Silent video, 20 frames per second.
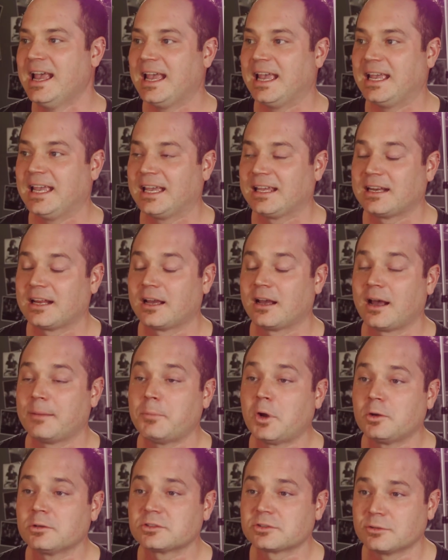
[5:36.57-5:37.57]
And
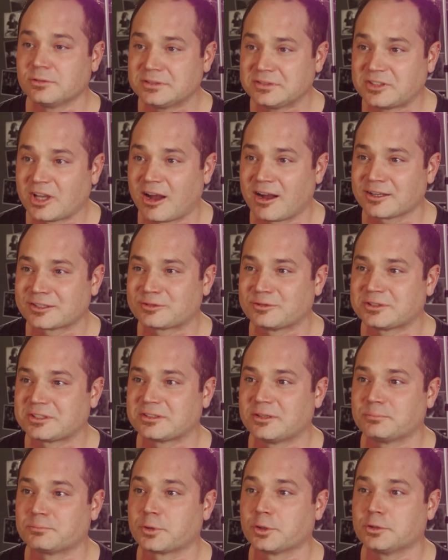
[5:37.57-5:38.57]
I'm also in talks with
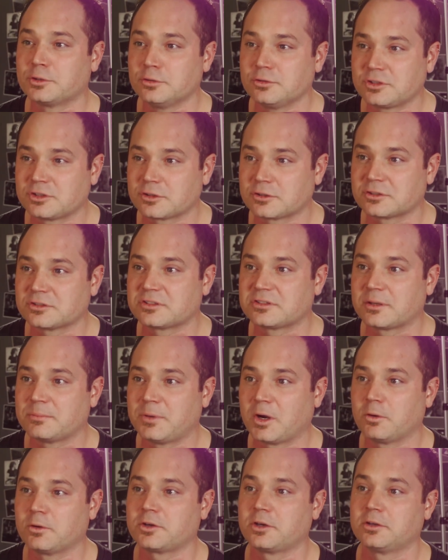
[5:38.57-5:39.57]
some producers
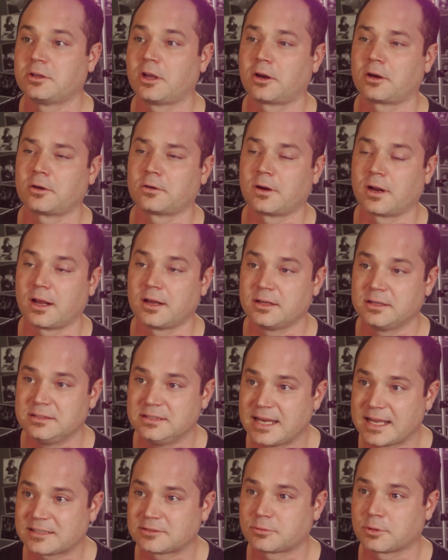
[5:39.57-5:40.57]
about our
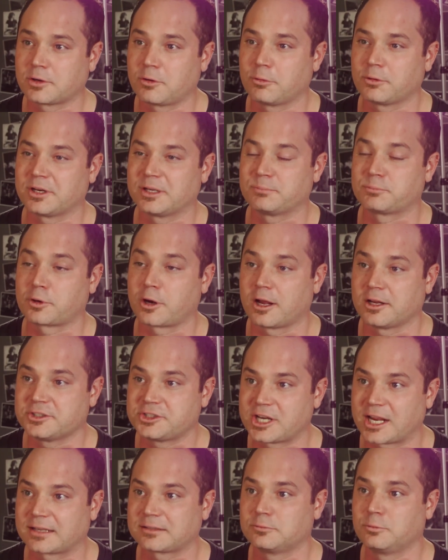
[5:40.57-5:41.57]
next recording
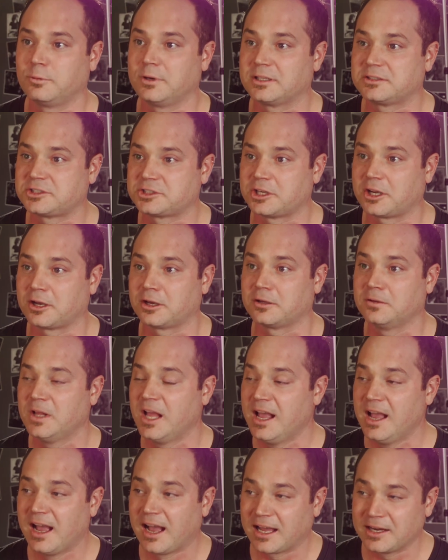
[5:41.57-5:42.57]
project, which I
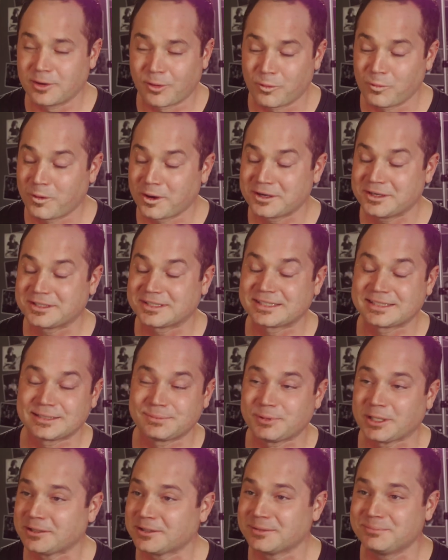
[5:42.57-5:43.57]
don't want to
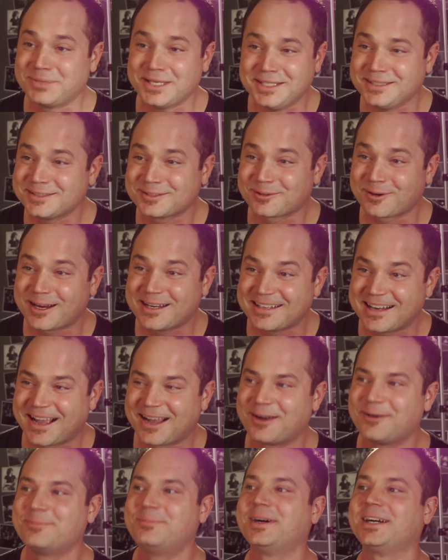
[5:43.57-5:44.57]
spill the beans right
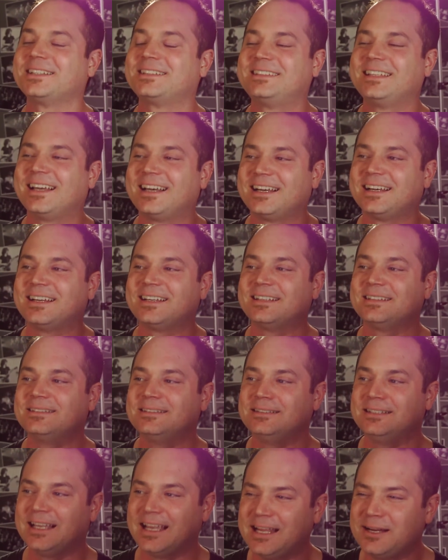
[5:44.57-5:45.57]
now, but
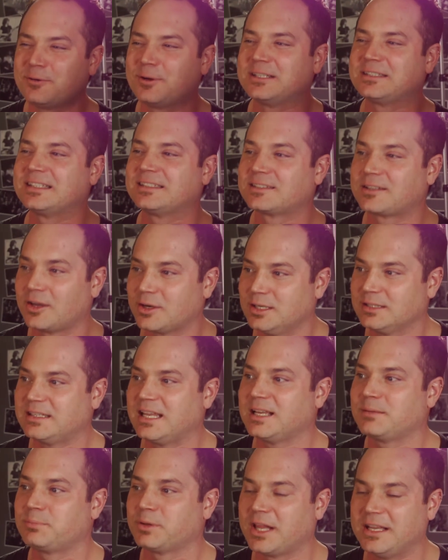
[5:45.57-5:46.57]
anyways, it's going to
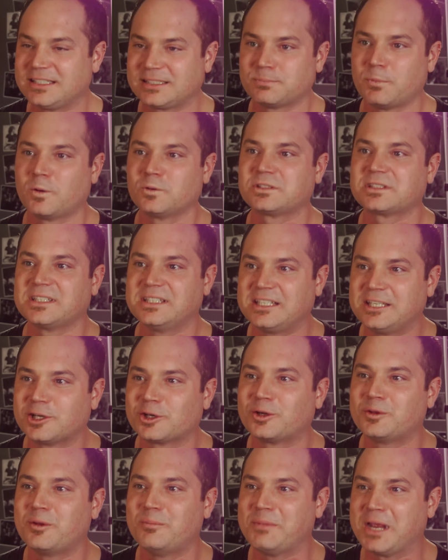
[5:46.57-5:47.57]
take place mostly
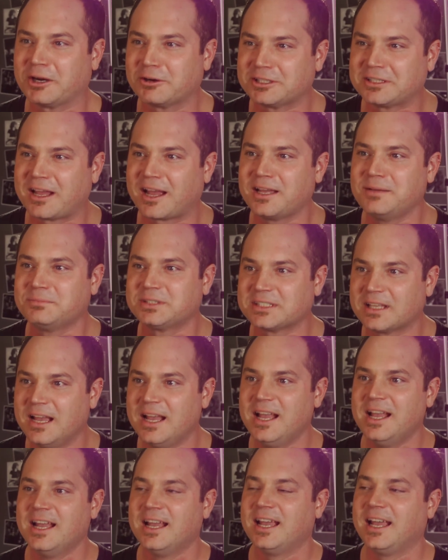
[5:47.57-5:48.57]
here in the Maritimes.
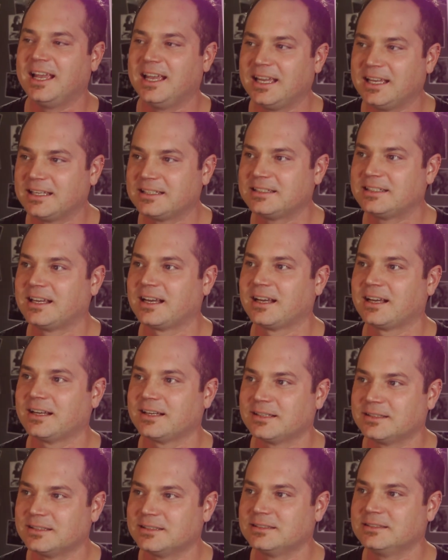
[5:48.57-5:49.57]
And
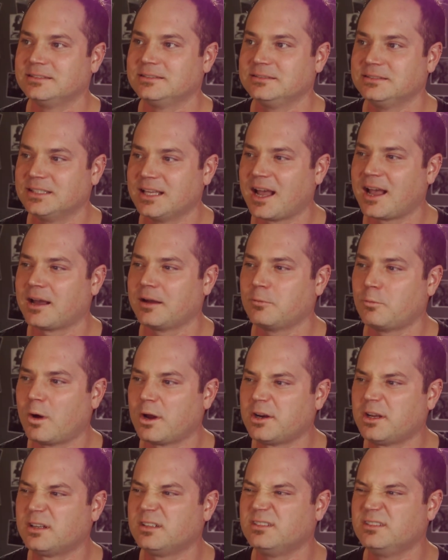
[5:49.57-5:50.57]
yeah, I
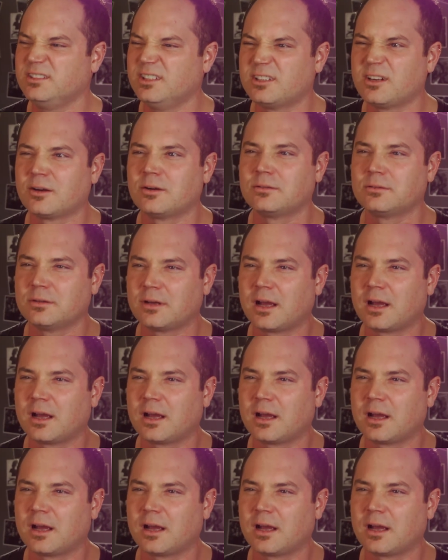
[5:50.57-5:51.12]
want to, you know,